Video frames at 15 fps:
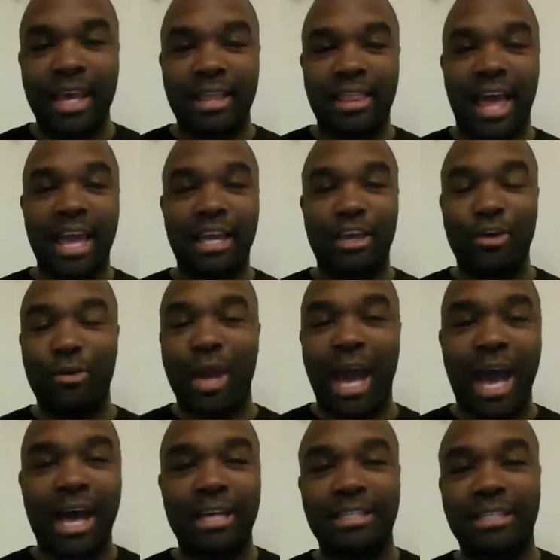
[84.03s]
Thank you,
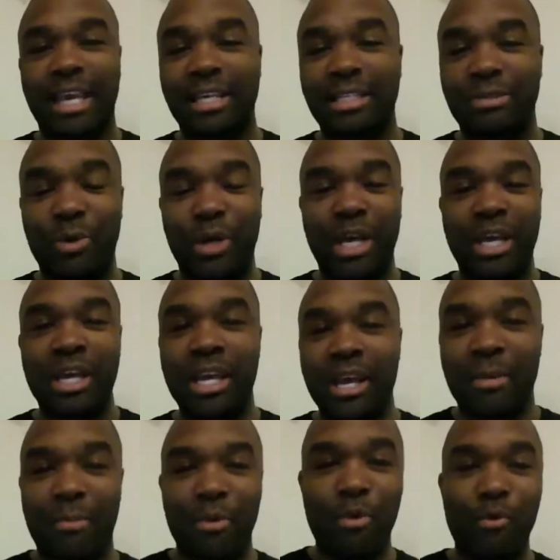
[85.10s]
guys, as we
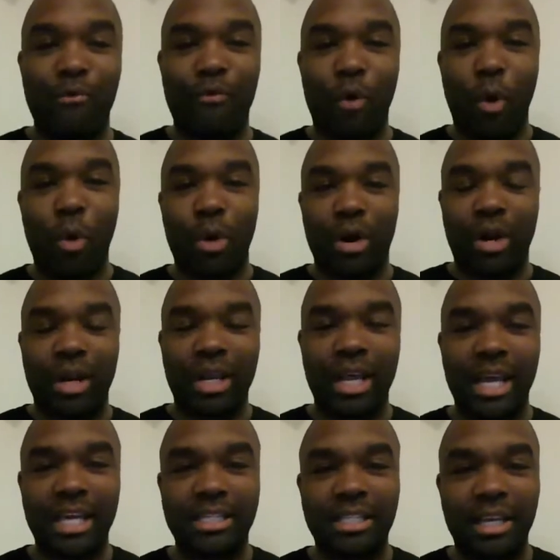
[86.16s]
move forward
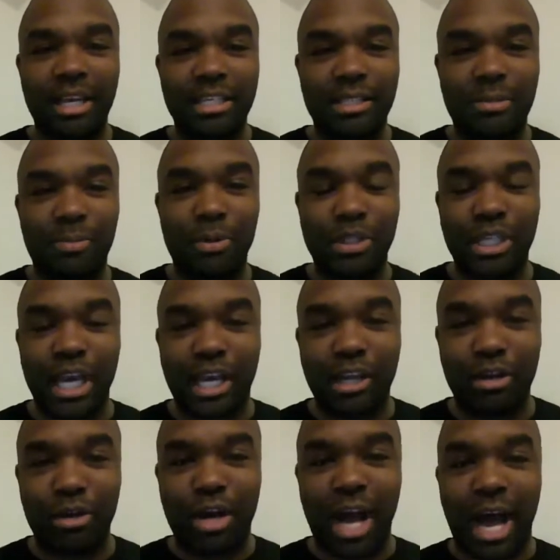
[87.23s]
into this
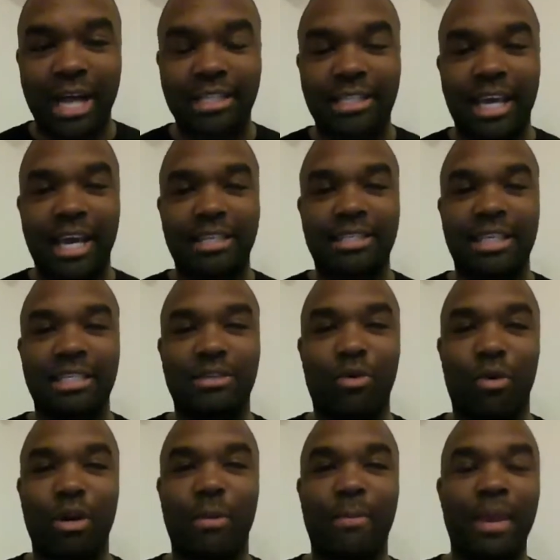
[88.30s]
particular contest. It's
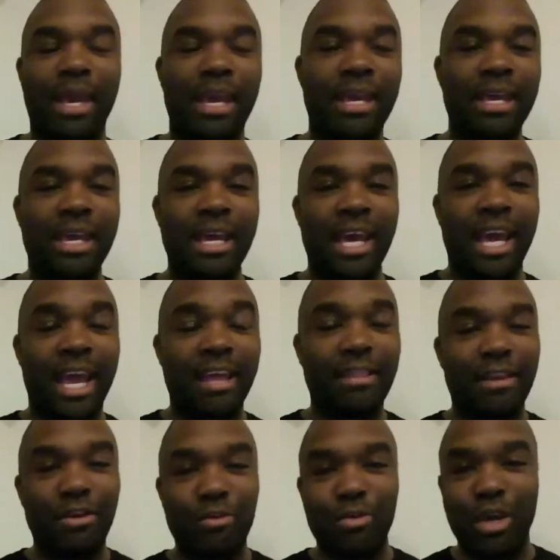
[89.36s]
going to be in the
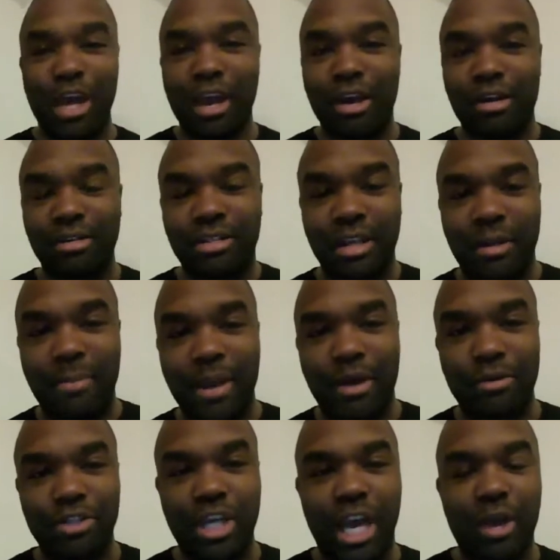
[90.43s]
new year. It's going to be
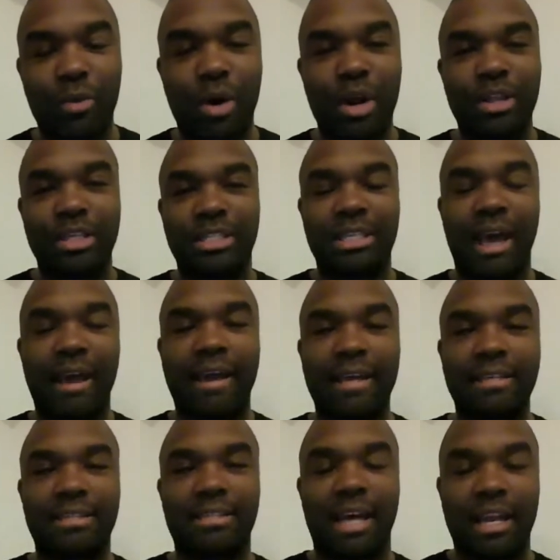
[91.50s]
on January the 2nd,
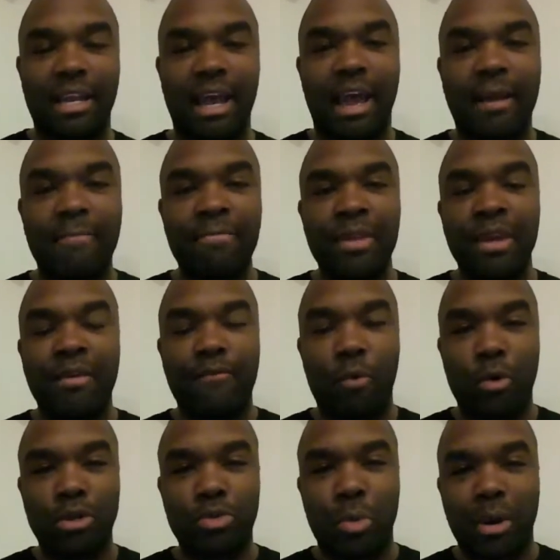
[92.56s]
Sunday,
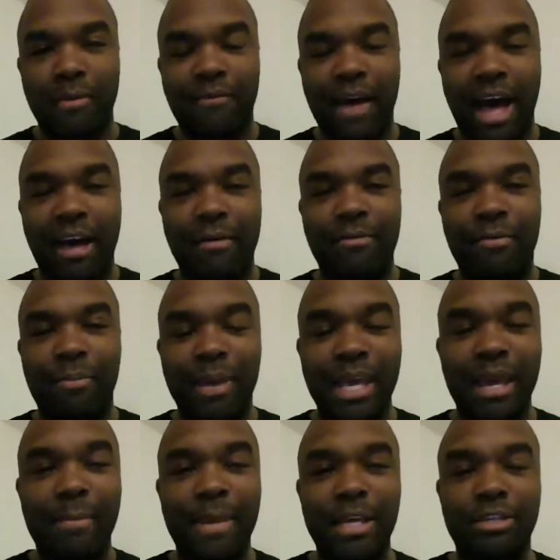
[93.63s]
4:25
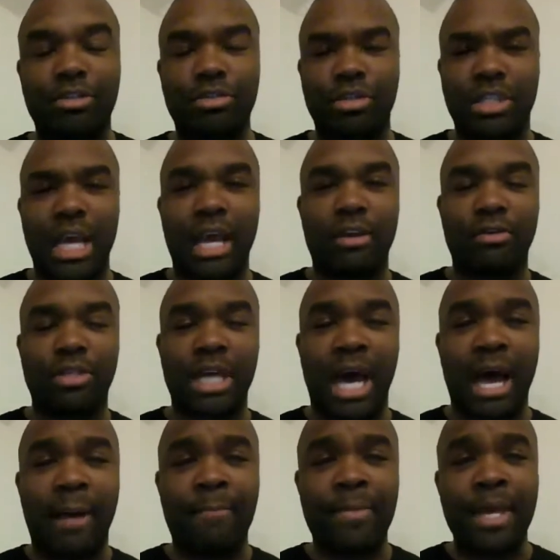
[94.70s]
p.m. Eastern Standard
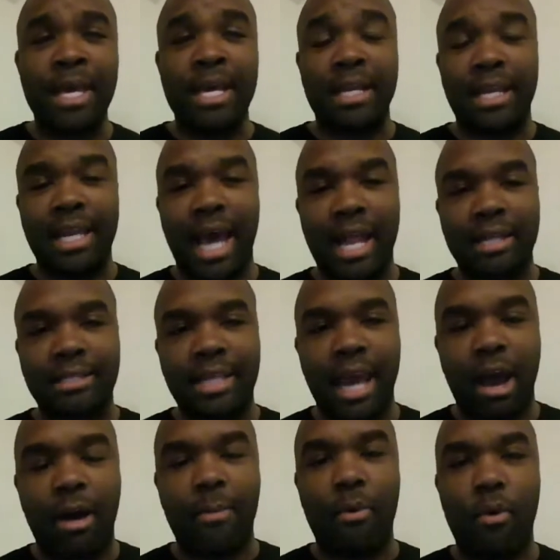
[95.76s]
Time. The Dallas
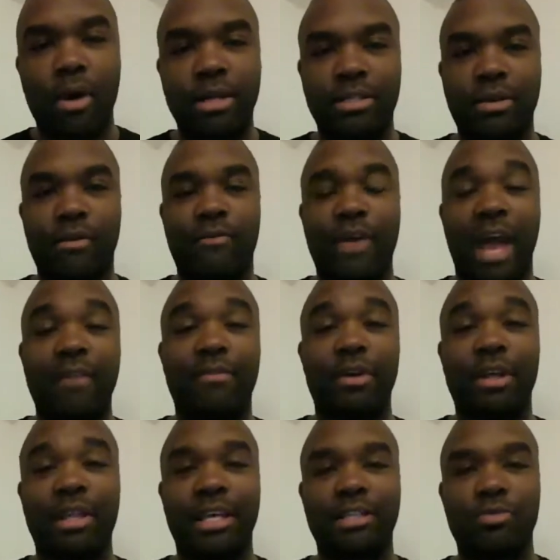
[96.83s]
Cowboys are favored
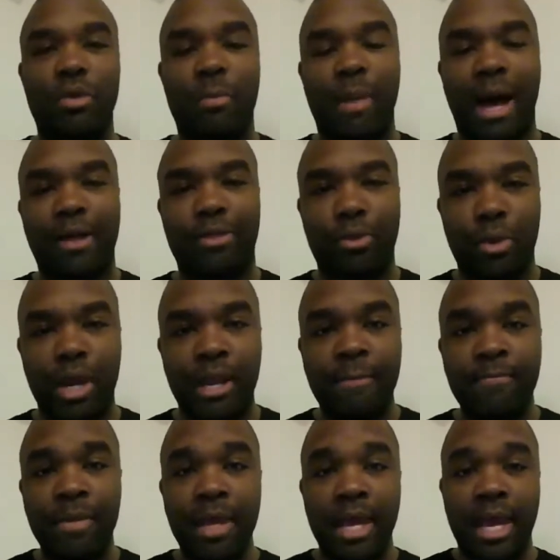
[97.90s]
in this one by 3,
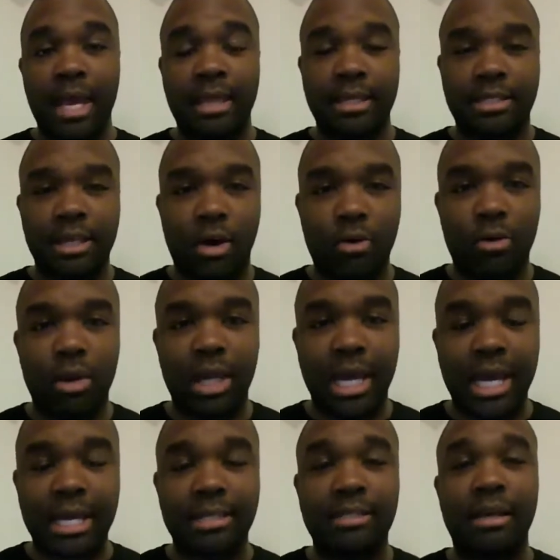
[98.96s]
and the total
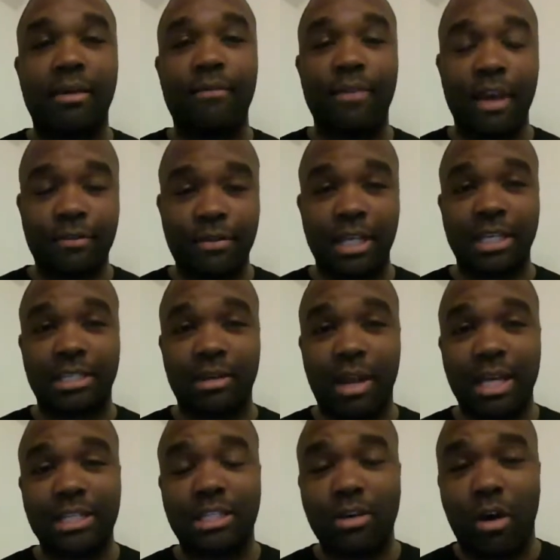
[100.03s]
is 50. So
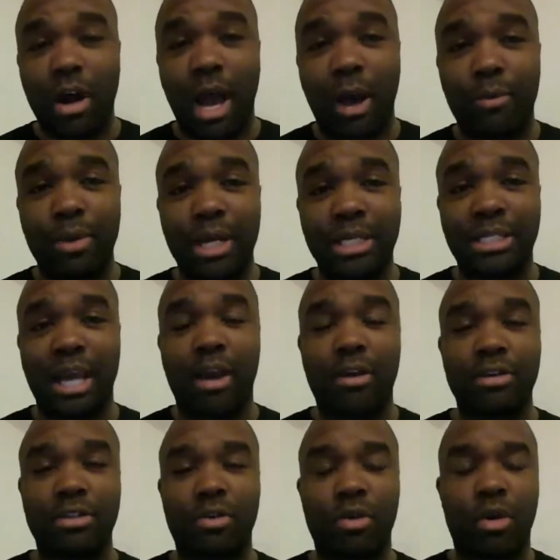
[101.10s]
let's start out with these
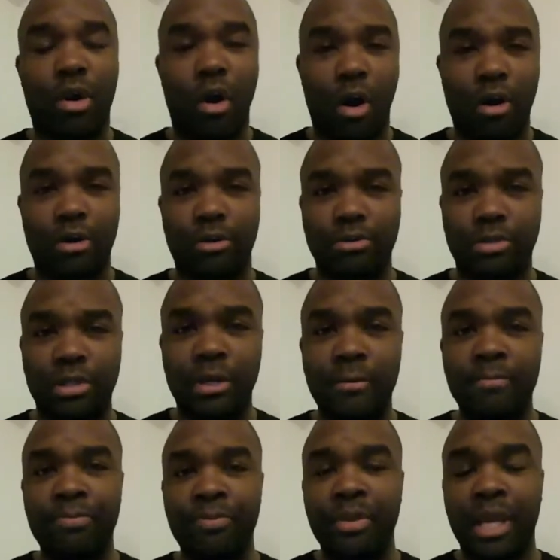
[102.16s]
Arizona Cardinals
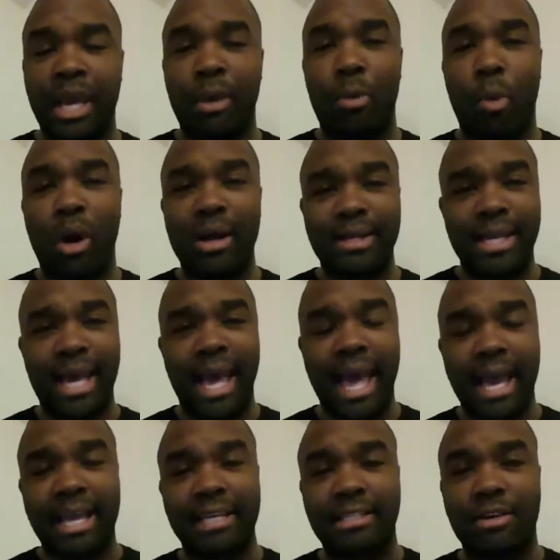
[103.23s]
and what the
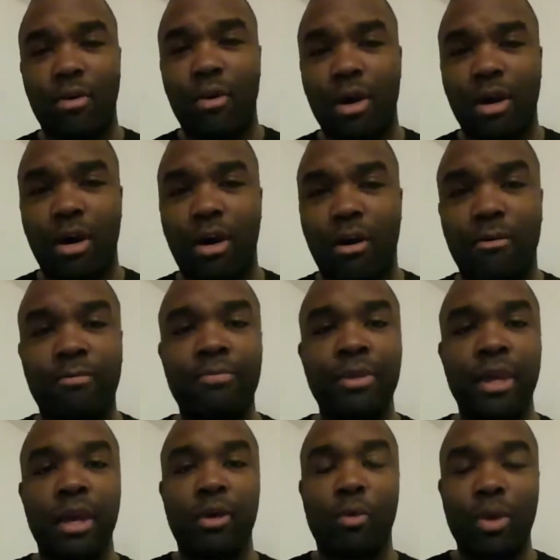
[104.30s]
heck is going on
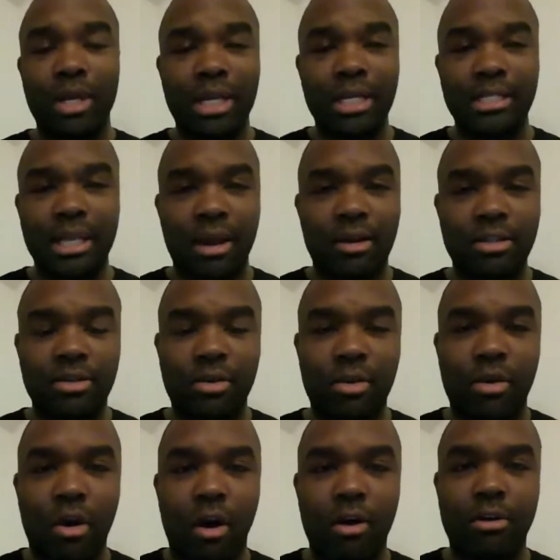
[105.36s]
with these Arizona
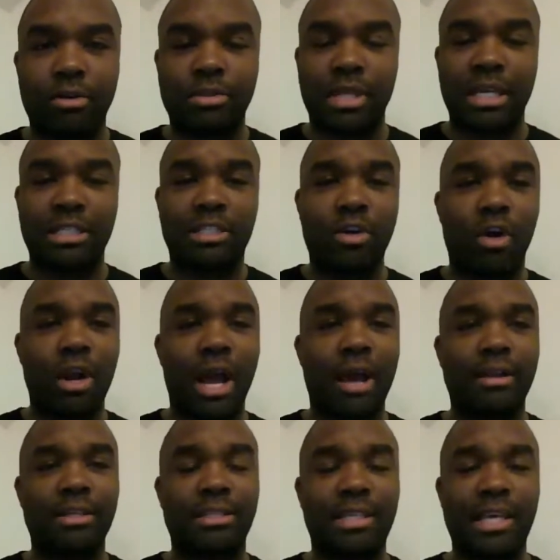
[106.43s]
Cardinals. They started out
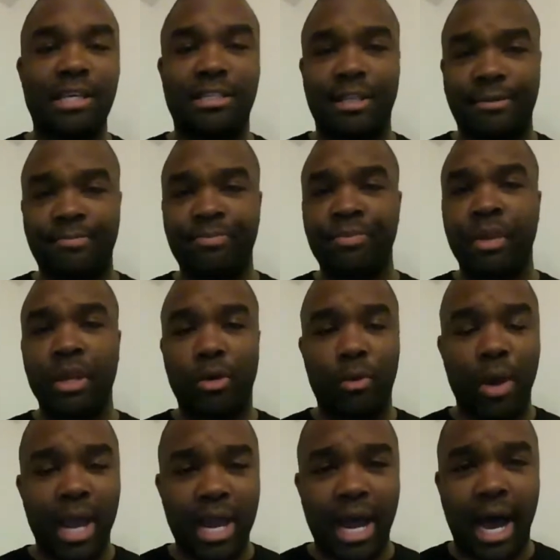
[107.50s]
the season
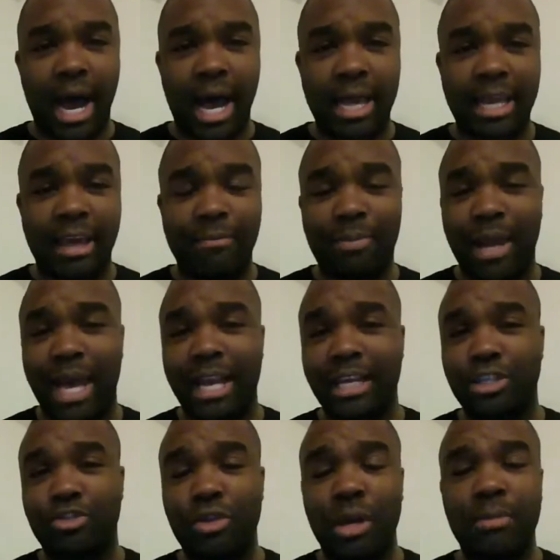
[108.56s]
red hot. They played
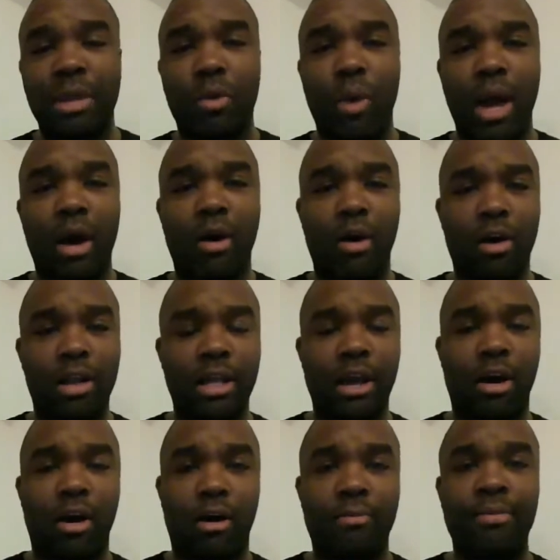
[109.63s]
extremely well early
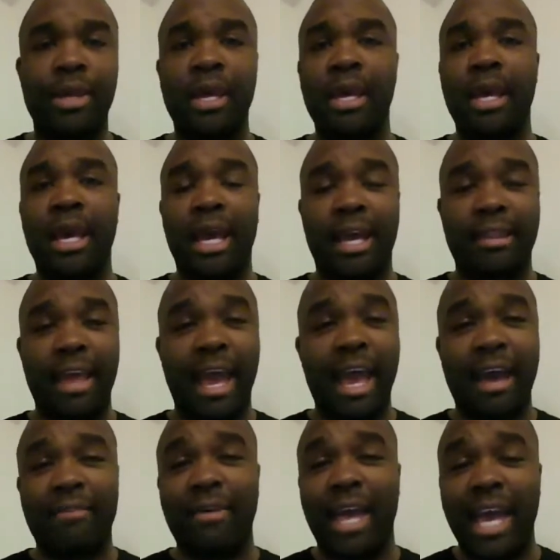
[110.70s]
on, and they
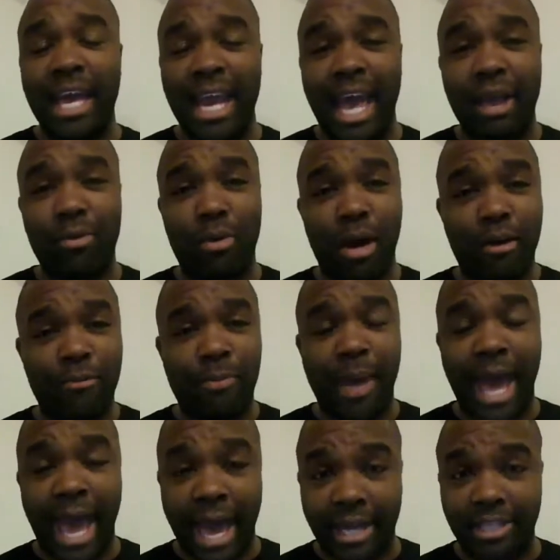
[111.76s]
have hit a rough
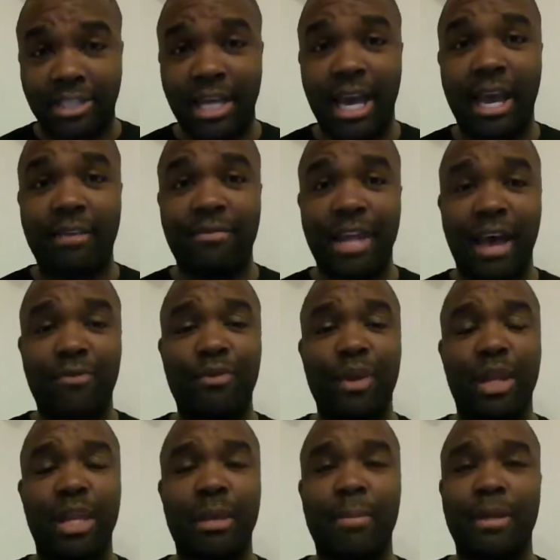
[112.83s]
patch. They have
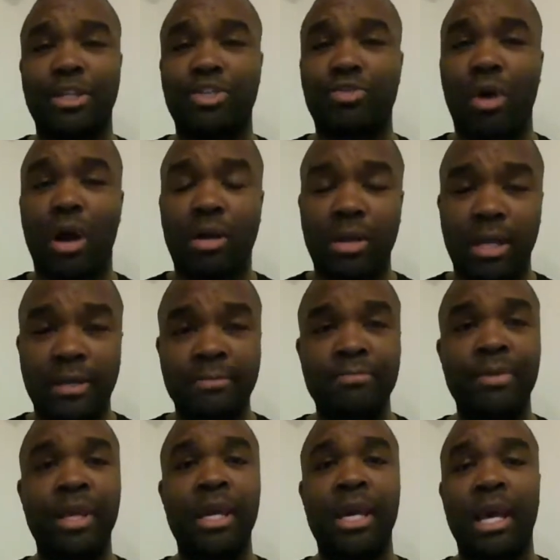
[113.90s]
definitely been struggling
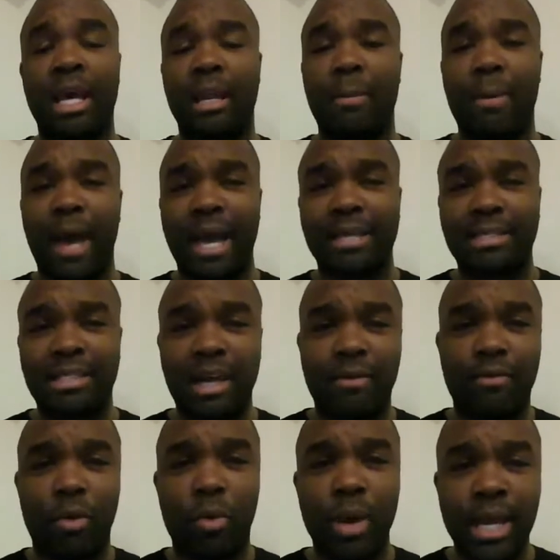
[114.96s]
in the past
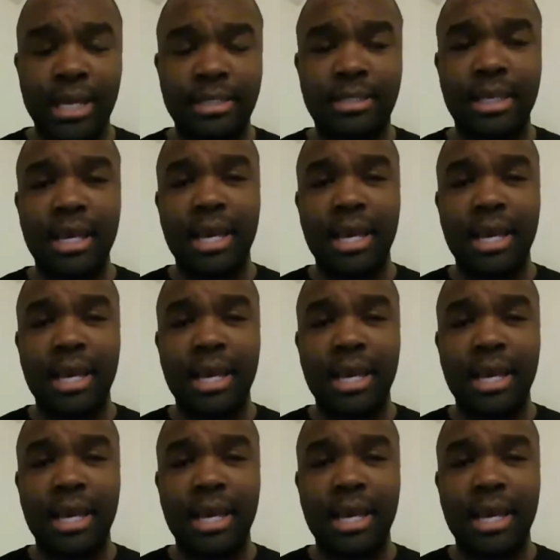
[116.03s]
several weeks.